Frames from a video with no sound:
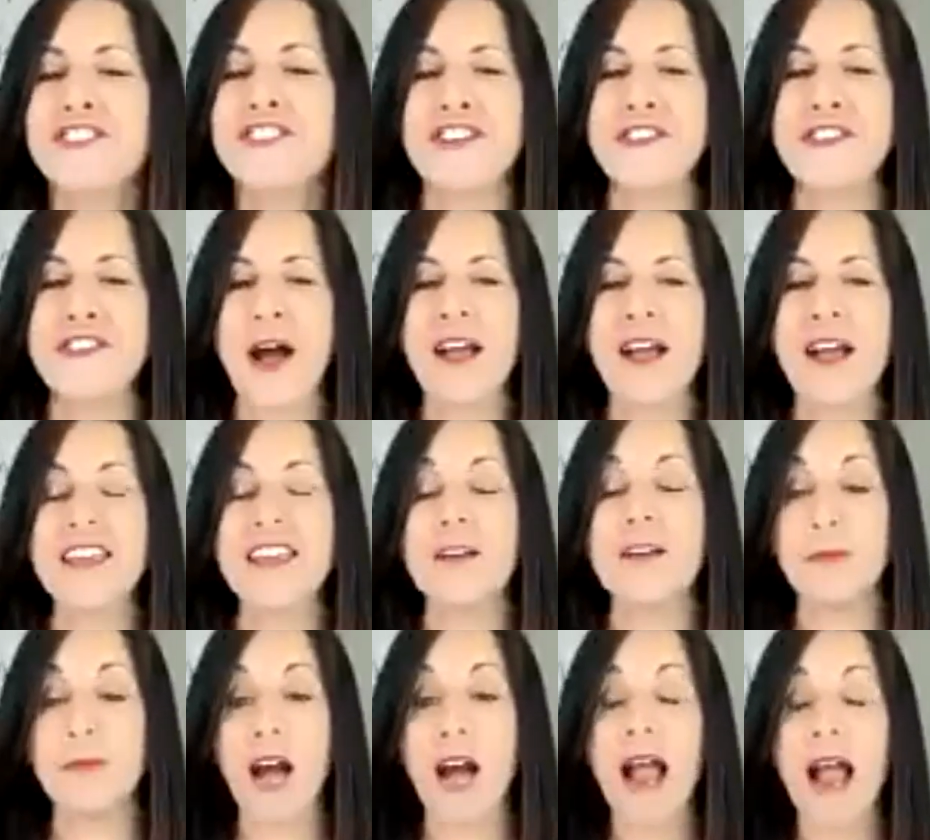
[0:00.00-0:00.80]
You're not, you,
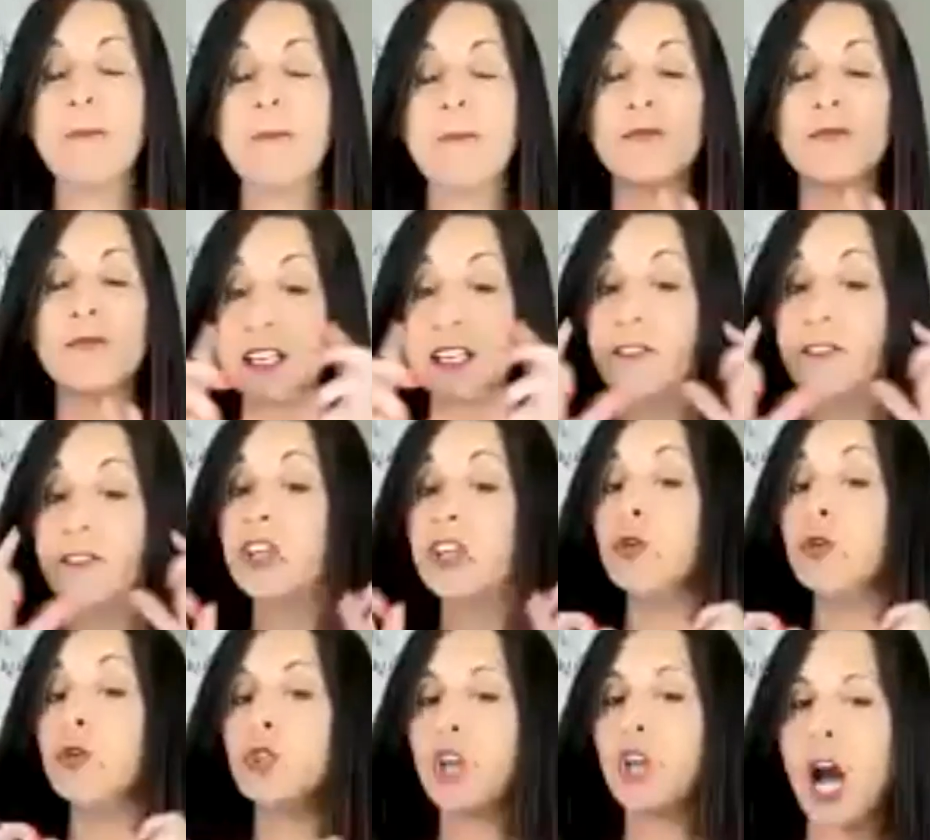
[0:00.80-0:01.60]
I'm giving
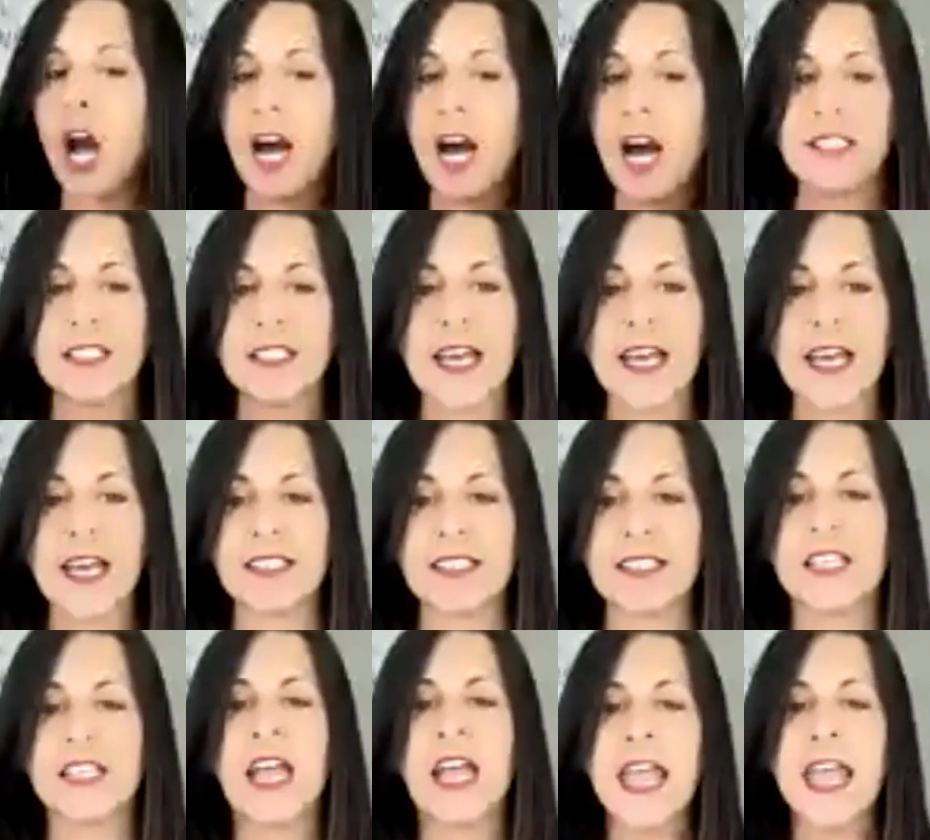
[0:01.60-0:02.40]
you
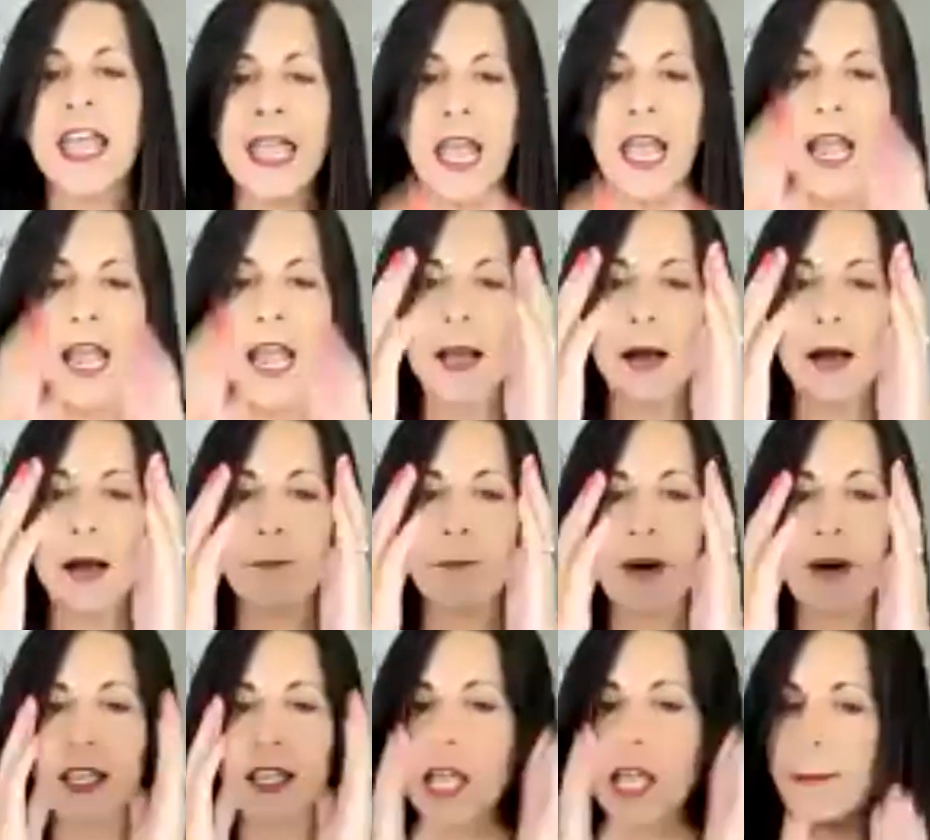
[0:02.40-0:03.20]
context.
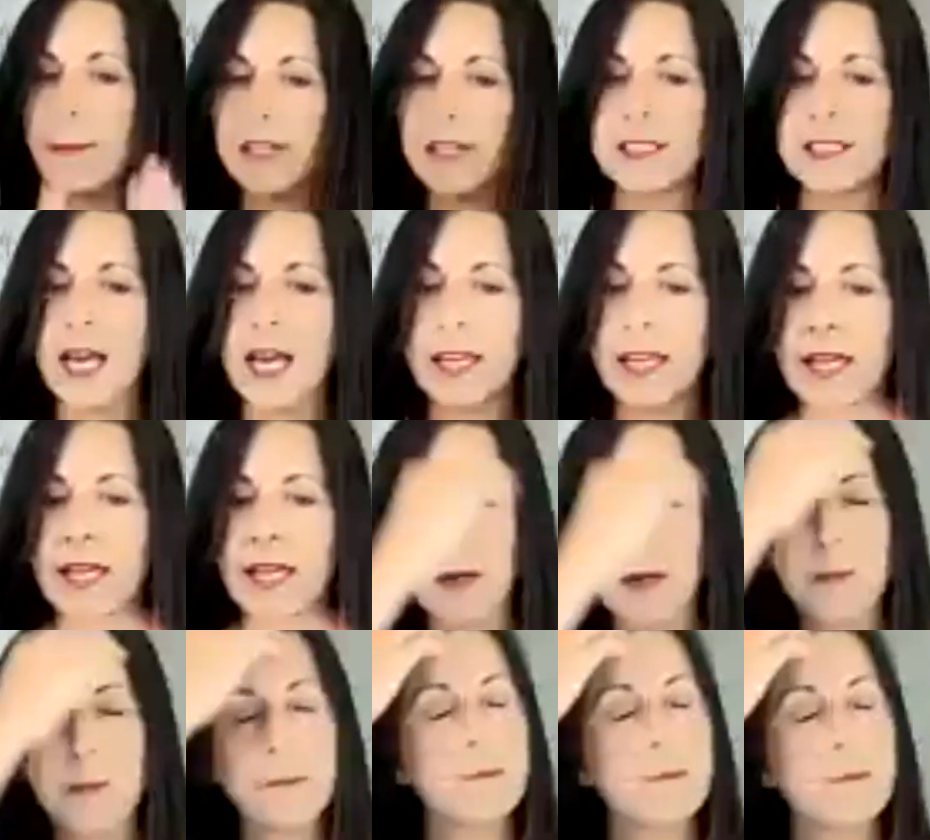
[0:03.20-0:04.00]
But let me tell you,